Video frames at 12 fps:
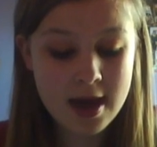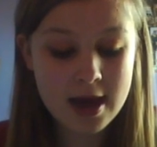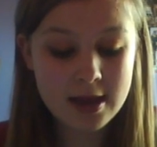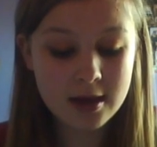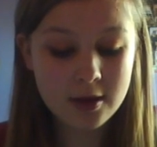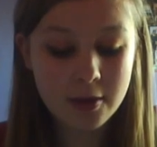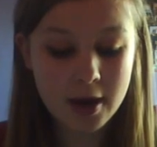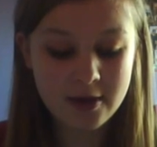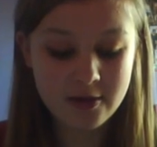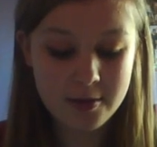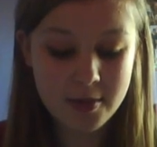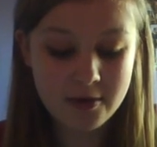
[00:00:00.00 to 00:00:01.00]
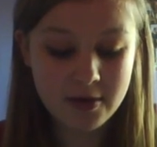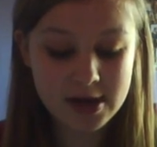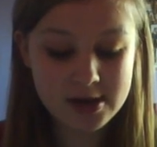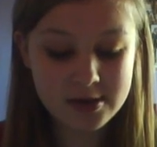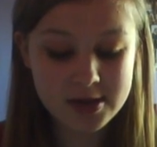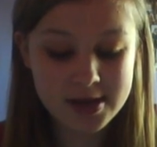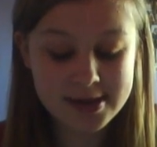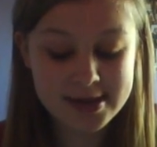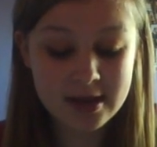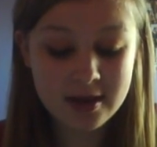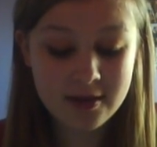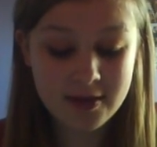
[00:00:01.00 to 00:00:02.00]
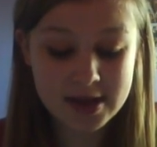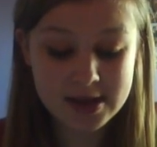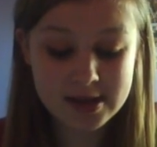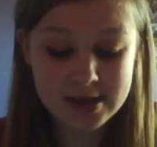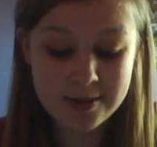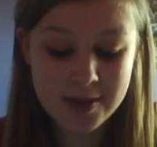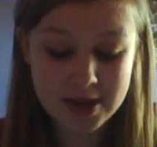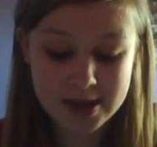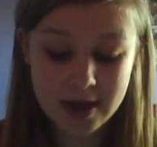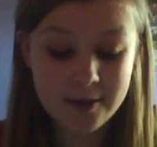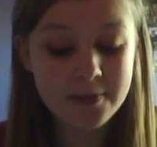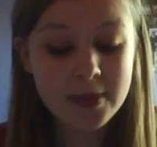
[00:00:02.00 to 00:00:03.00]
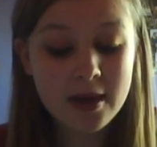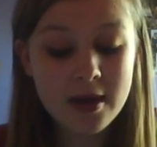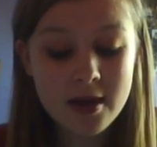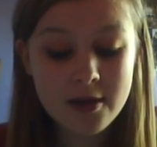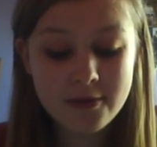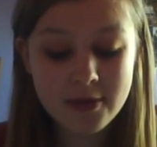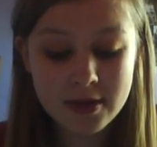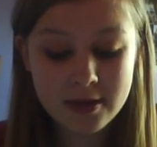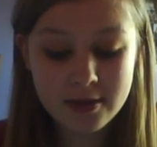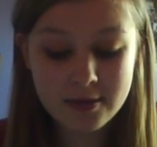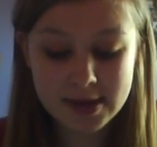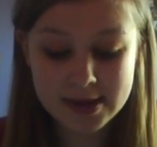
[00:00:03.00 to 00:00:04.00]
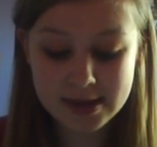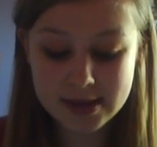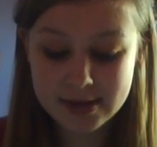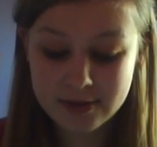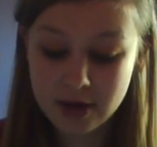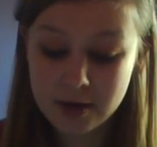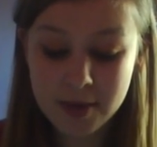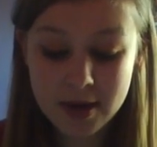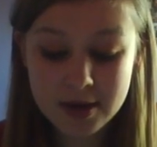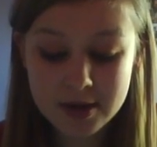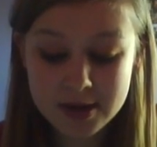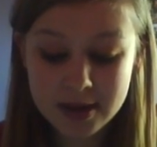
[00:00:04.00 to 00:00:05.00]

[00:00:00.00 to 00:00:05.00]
In the choir room, Rachel shows New Directions the picture. Finn threatens, followed by the New